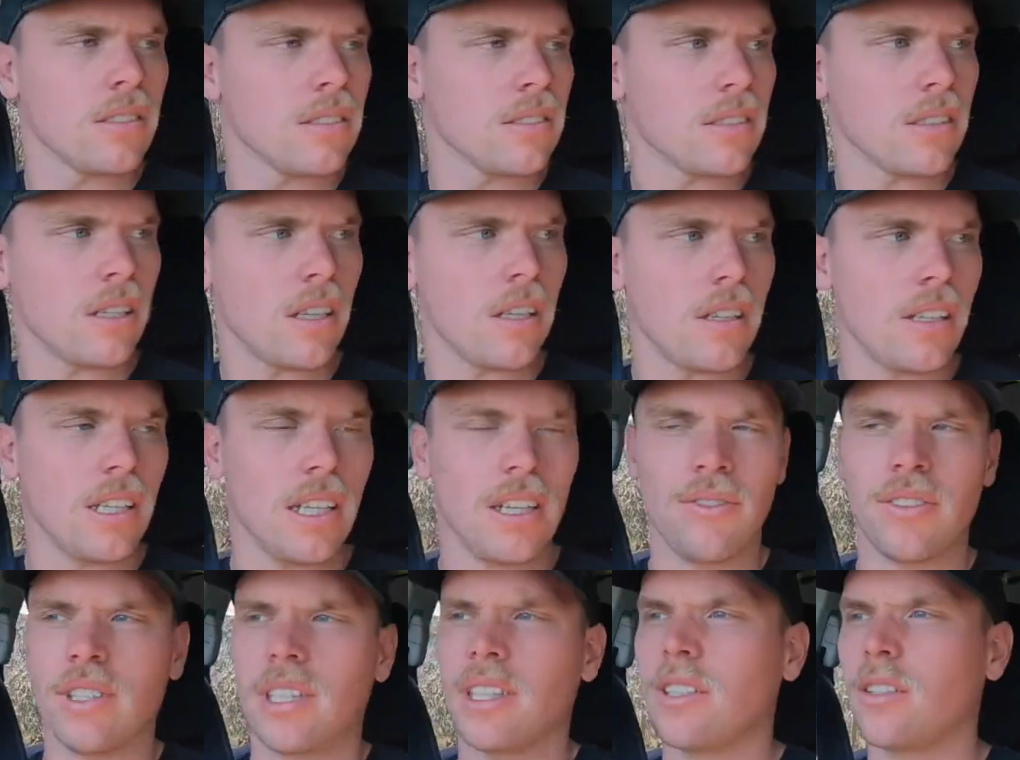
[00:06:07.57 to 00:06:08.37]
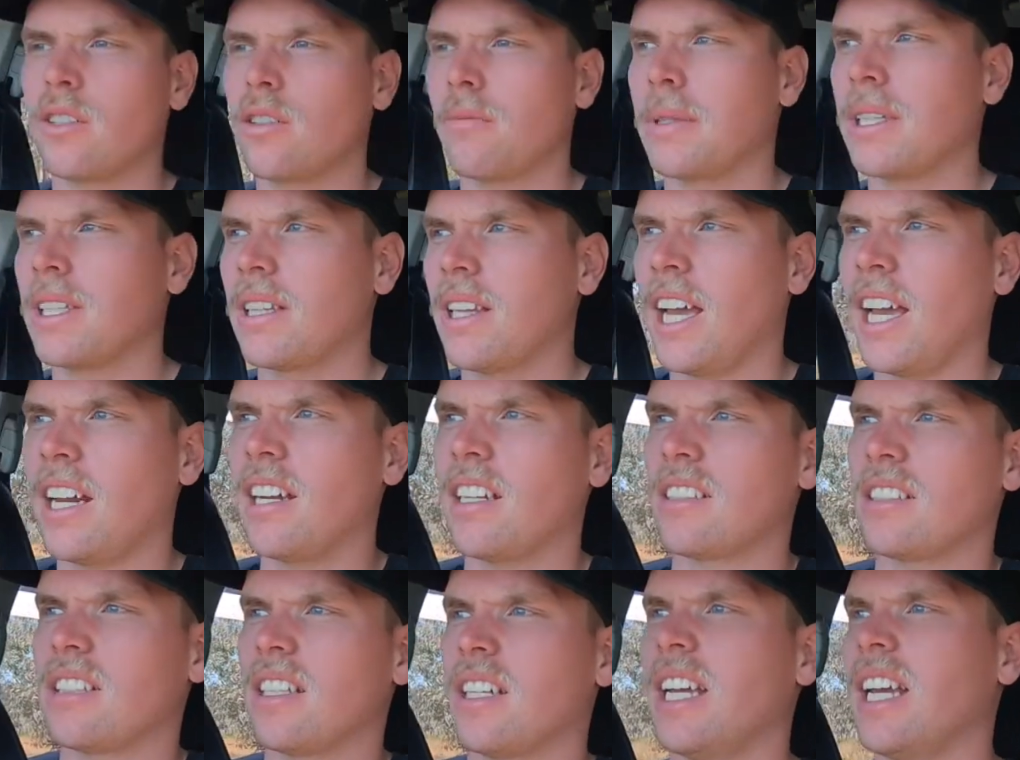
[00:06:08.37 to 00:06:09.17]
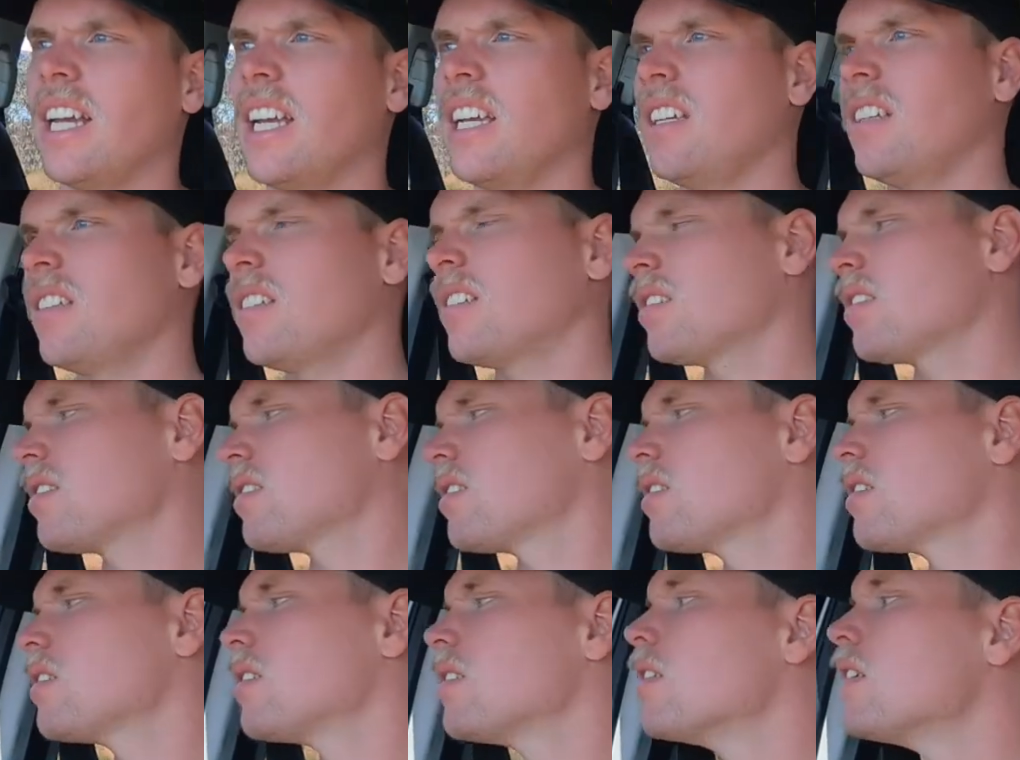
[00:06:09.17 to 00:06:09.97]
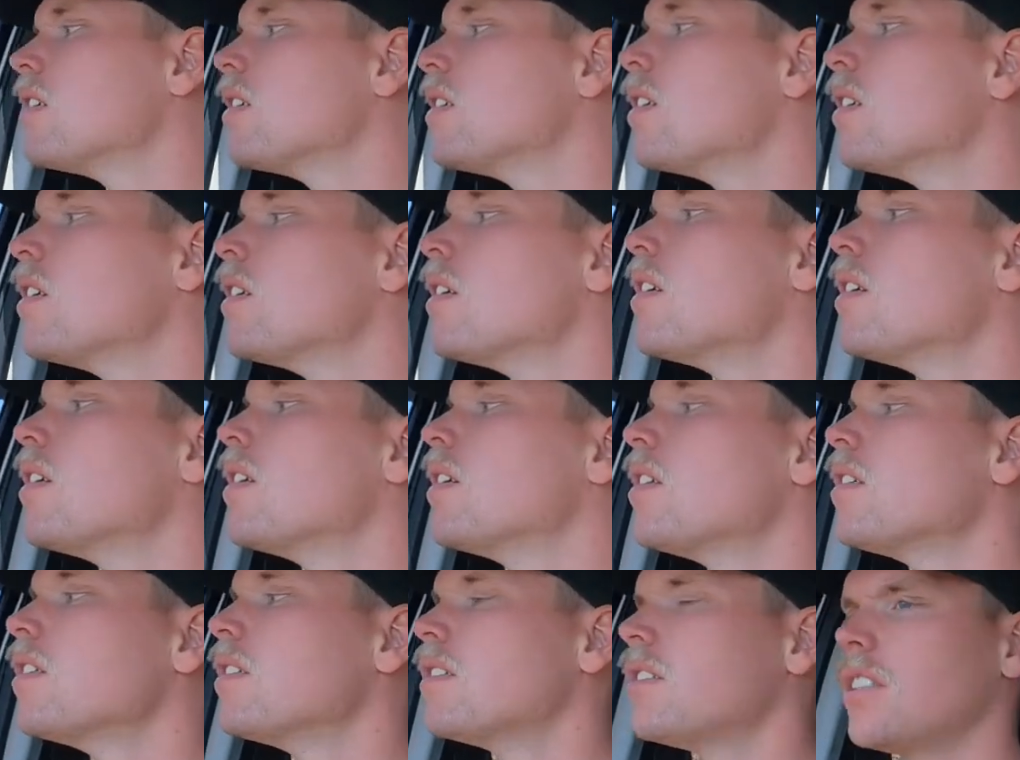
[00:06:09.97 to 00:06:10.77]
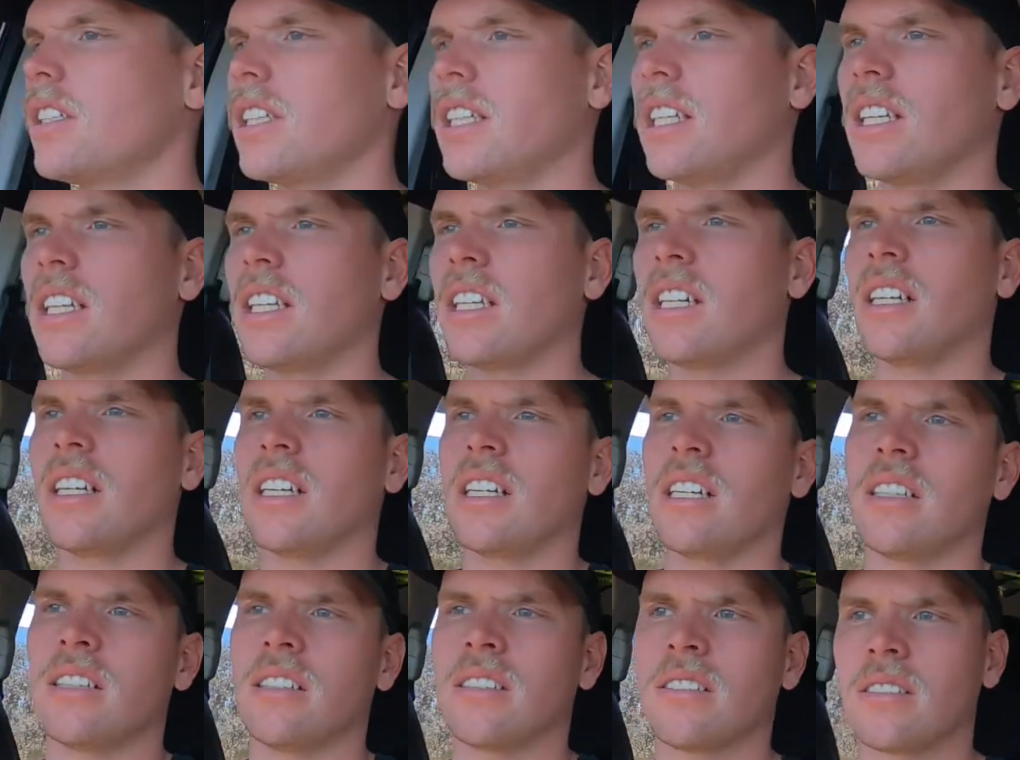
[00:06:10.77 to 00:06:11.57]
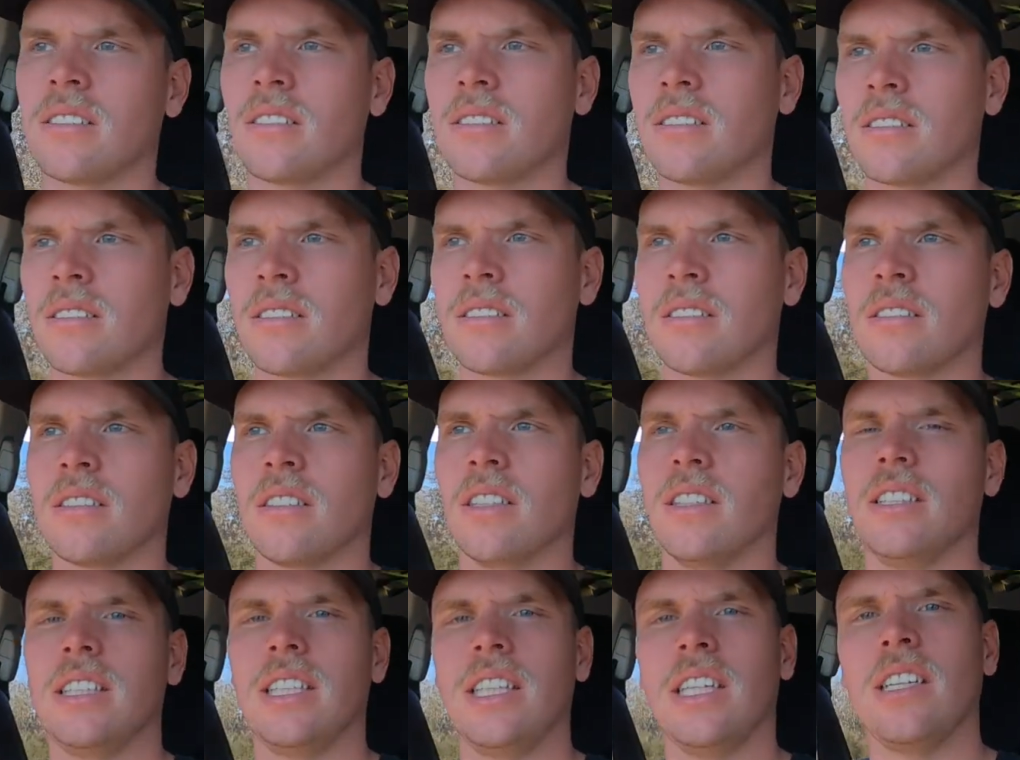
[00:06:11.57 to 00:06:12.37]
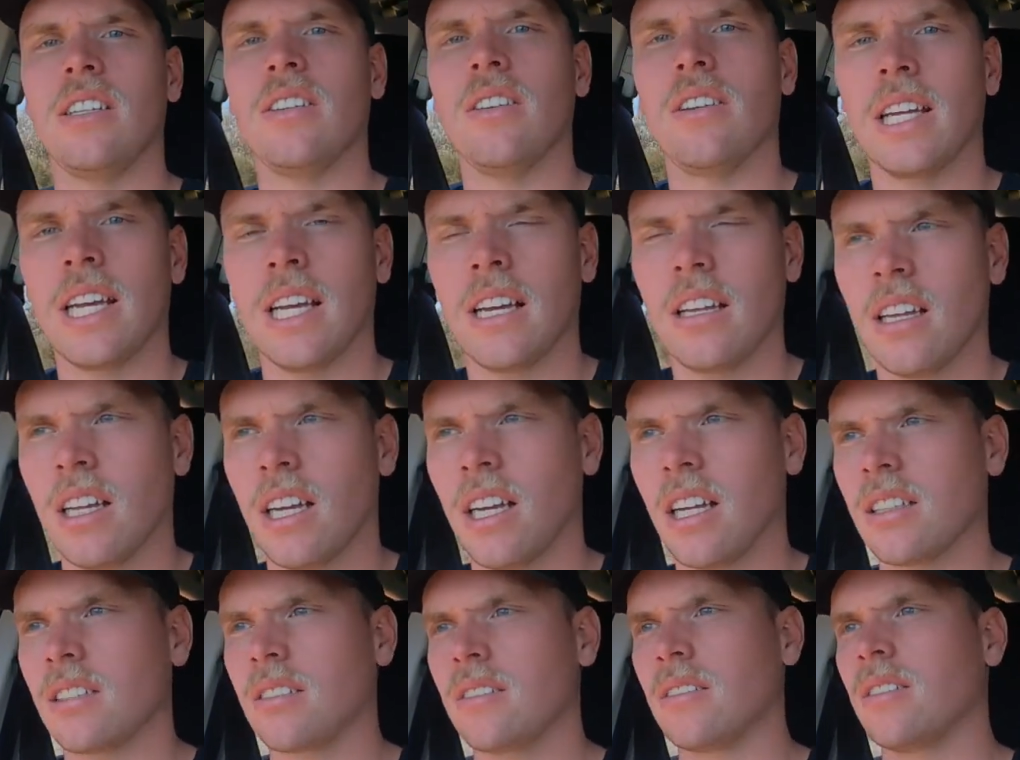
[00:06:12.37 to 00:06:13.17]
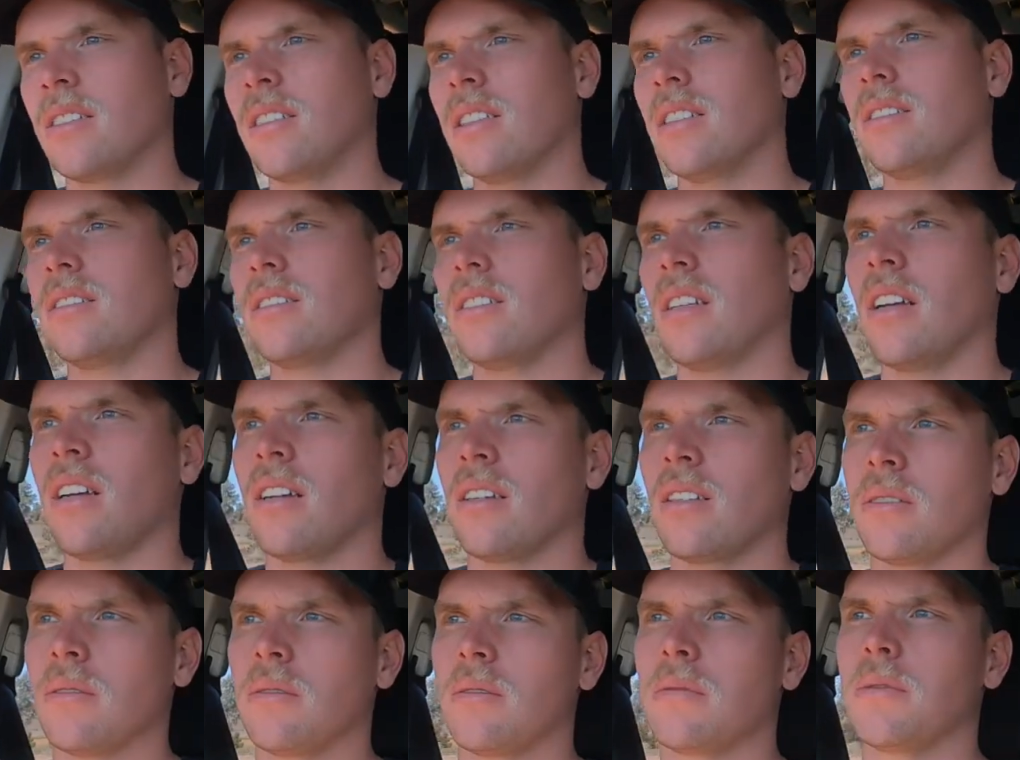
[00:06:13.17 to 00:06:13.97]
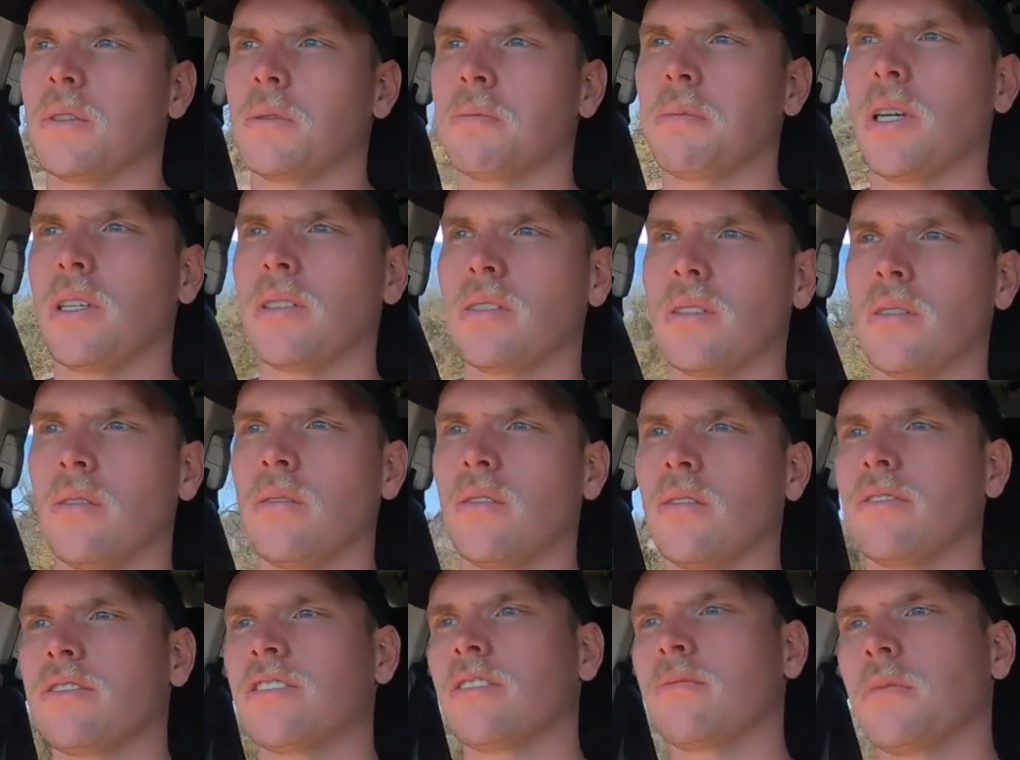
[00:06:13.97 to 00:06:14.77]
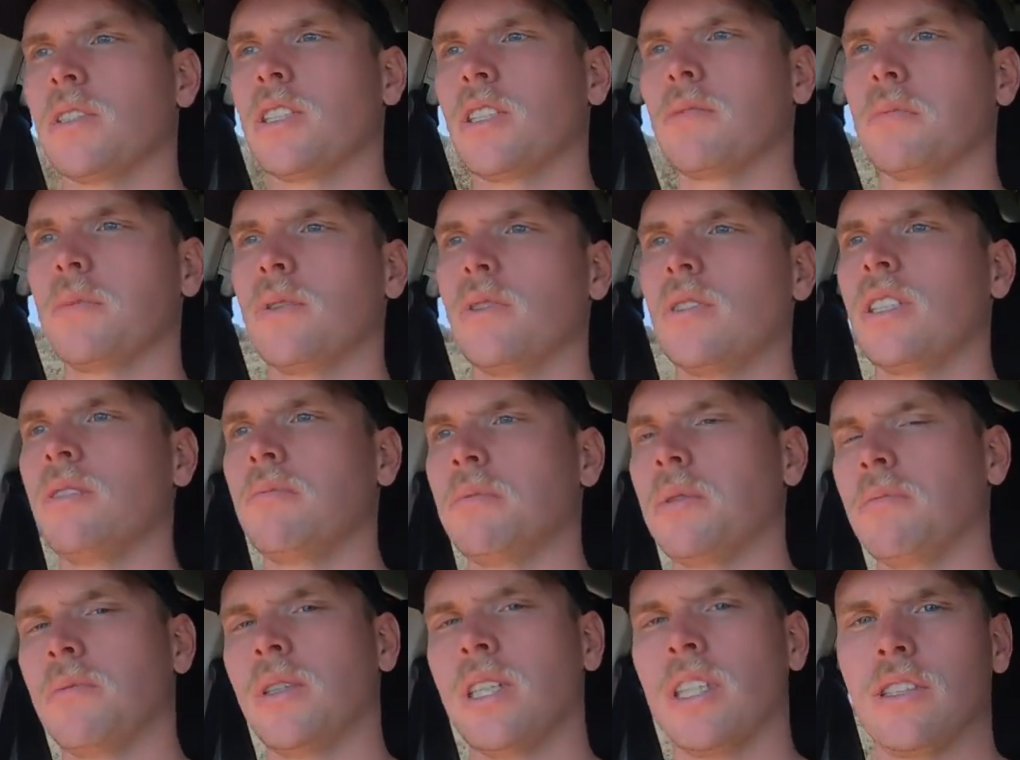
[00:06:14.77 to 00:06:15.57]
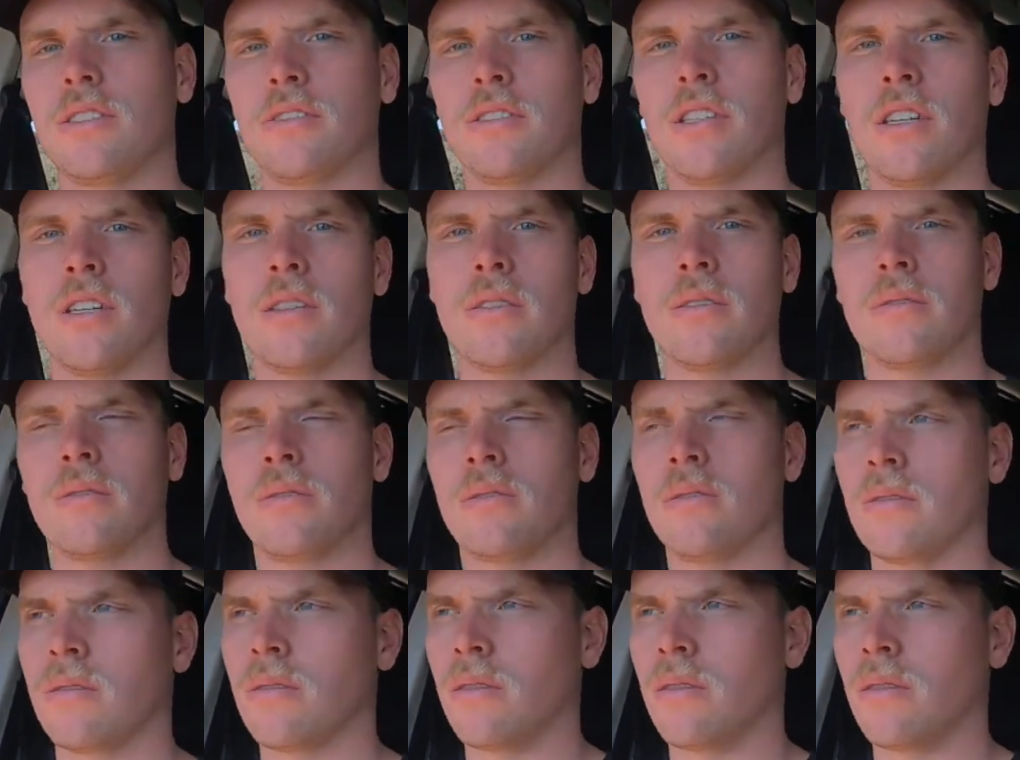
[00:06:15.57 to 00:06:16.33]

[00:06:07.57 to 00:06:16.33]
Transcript: So leaving a little bit later today. Her deer got out last night, so I was supposed to look for them this morning, but my drone